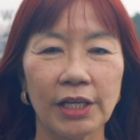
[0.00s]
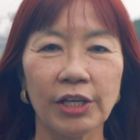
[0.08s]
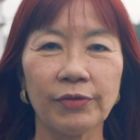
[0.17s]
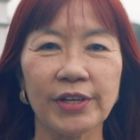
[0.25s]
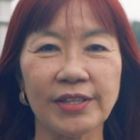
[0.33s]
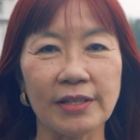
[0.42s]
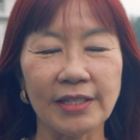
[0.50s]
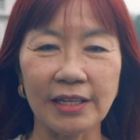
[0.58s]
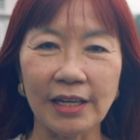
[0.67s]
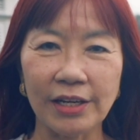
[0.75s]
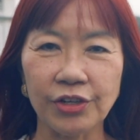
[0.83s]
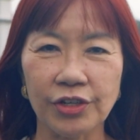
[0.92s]
He was a
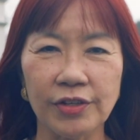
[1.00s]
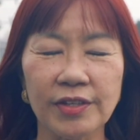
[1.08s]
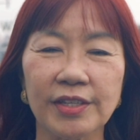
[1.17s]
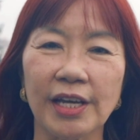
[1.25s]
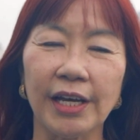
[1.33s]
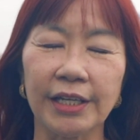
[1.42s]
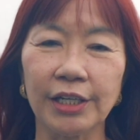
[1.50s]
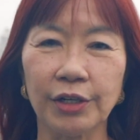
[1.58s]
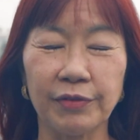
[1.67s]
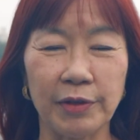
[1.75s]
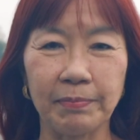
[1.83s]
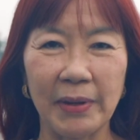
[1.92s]
tenacious tiger
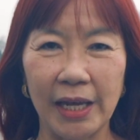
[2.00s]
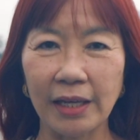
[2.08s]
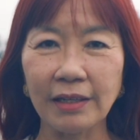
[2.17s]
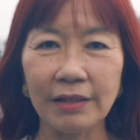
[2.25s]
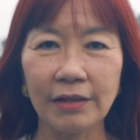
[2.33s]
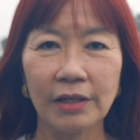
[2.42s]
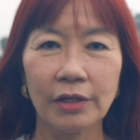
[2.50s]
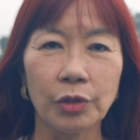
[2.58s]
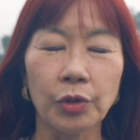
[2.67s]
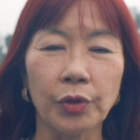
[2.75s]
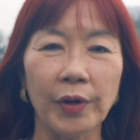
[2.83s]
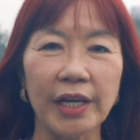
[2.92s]
of a man
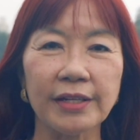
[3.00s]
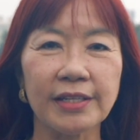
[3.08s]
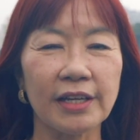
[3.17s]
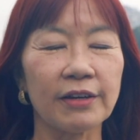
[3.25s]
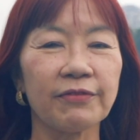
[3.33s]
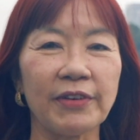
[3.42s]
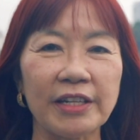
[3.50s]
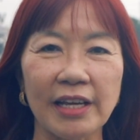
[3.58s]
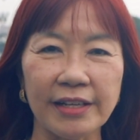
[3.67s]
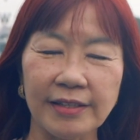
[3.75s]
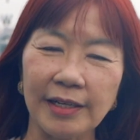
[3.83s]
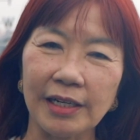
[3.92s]
who created a
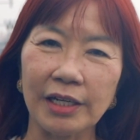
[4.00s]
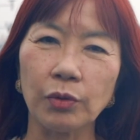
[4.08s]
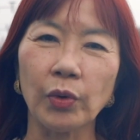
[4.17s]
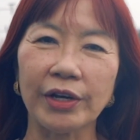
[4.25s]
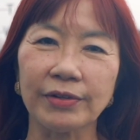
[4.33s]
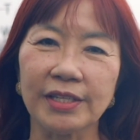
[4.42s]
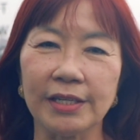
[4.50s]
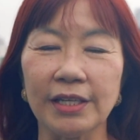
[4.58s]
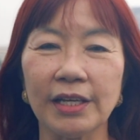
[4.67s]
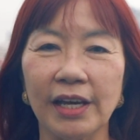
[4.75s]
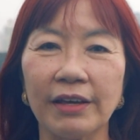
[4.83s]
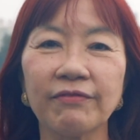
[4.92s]
fantastically
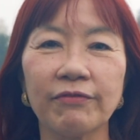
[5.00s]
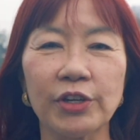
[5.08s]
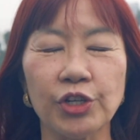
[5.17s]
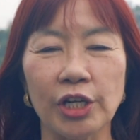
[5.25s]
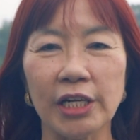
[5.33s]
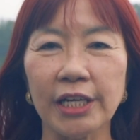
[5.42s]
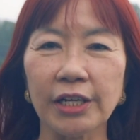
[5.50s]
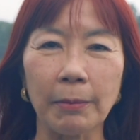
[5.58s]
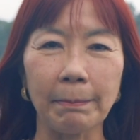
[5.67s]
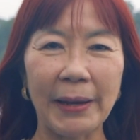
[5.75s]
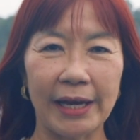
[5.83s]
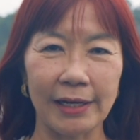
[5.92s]
wealthy and visually
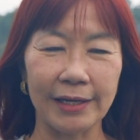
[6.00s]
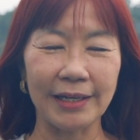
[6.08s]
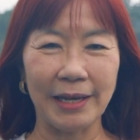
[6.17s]
compelling